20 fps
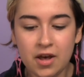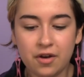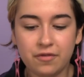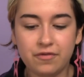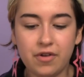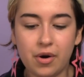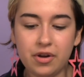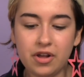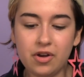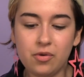
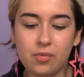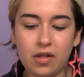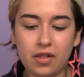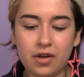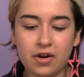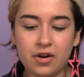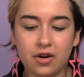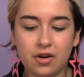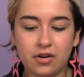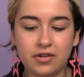Voting will
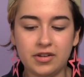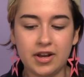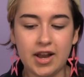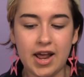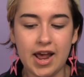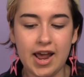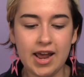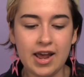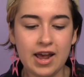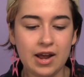occur
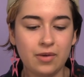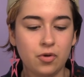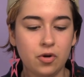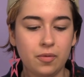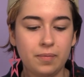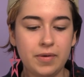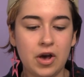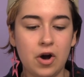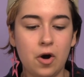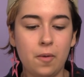today and will
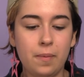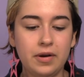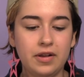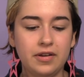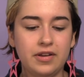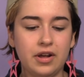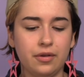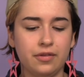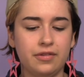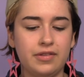be open
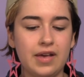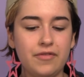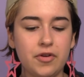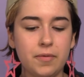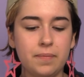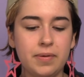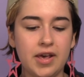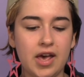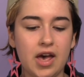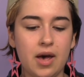until
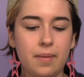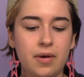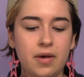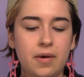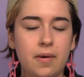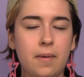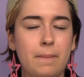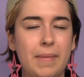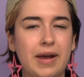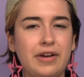seven p m
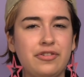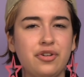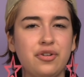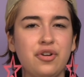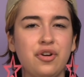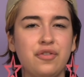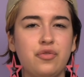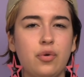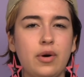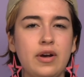Make sure
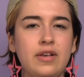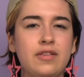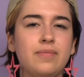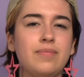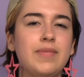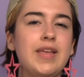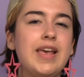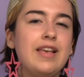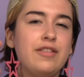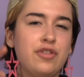your voice
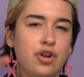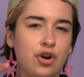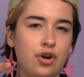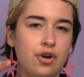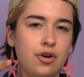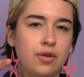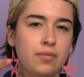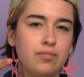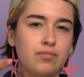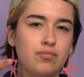is heard.